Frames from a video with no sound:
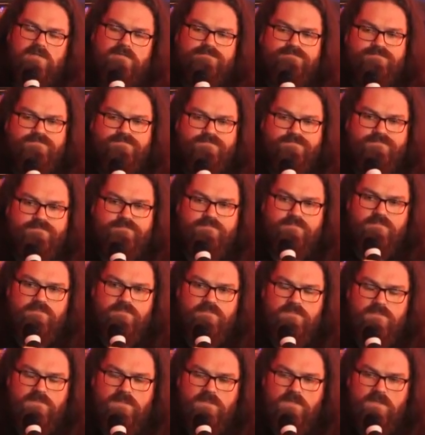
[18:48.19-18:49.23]

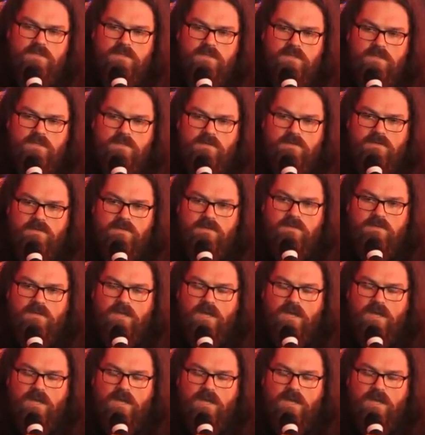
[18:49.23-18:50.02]
What